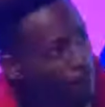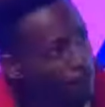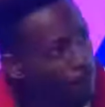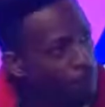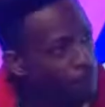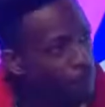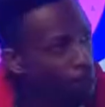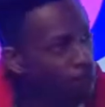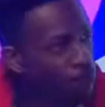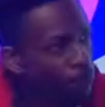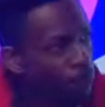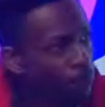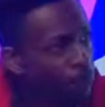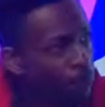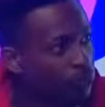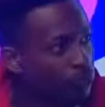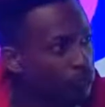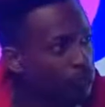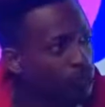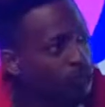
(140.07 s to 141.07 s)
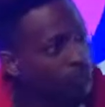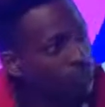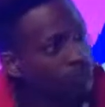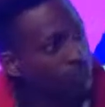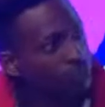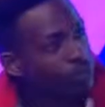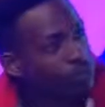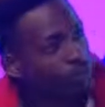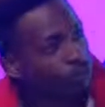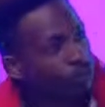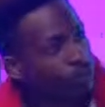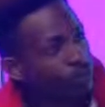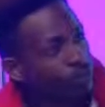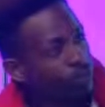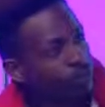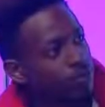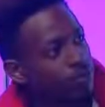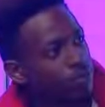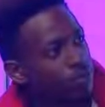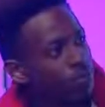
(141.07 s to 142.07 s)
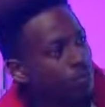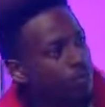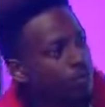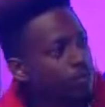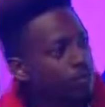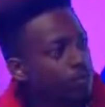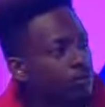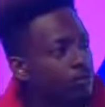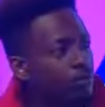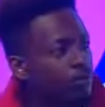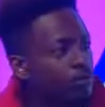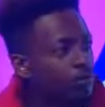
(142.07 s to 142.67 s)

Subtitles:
talk to us, man. Who's Sean? Where did